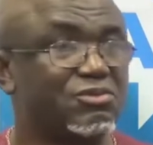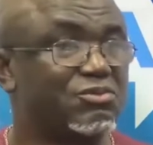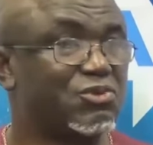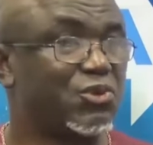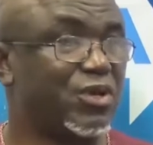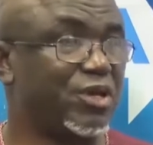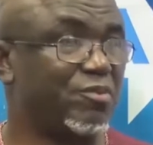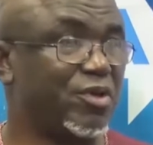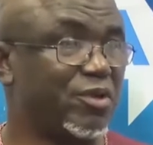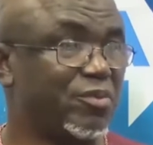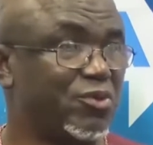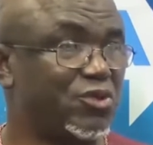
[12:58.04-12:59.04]
20
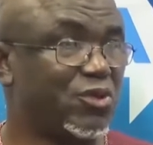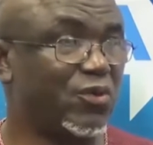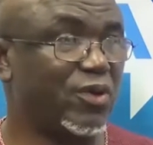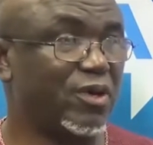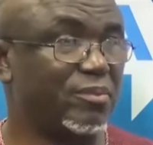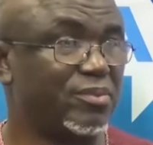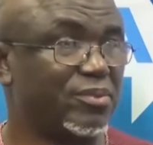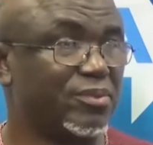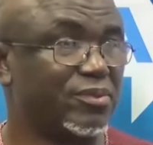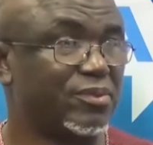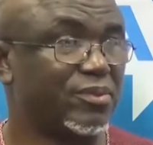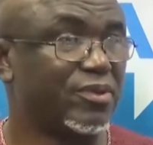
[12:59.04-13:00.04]
people show up.
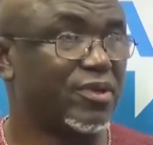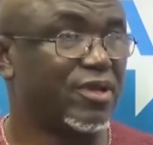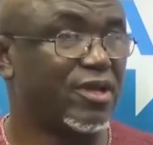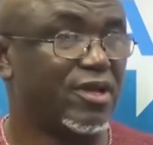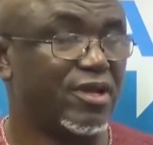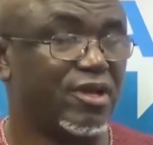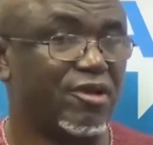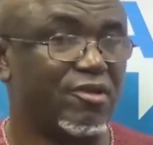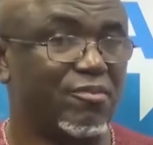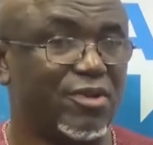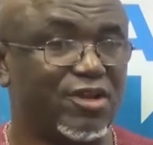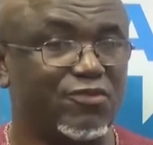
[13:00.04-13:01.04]

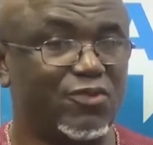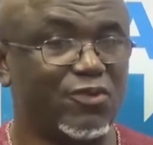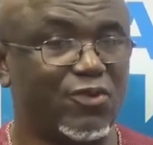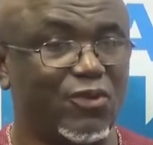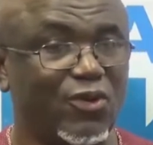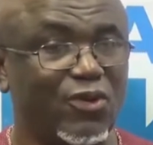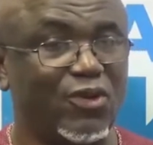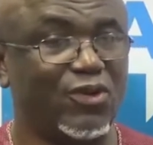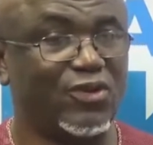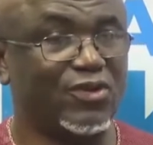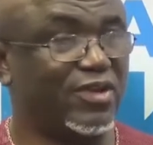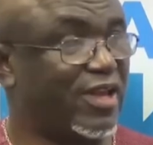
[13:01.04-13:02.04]
But if you
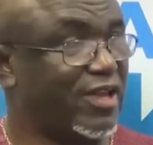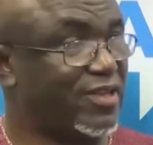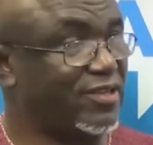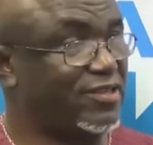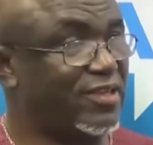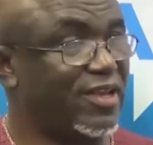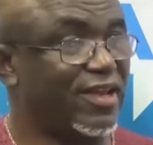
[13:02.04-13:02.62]
call, like he said,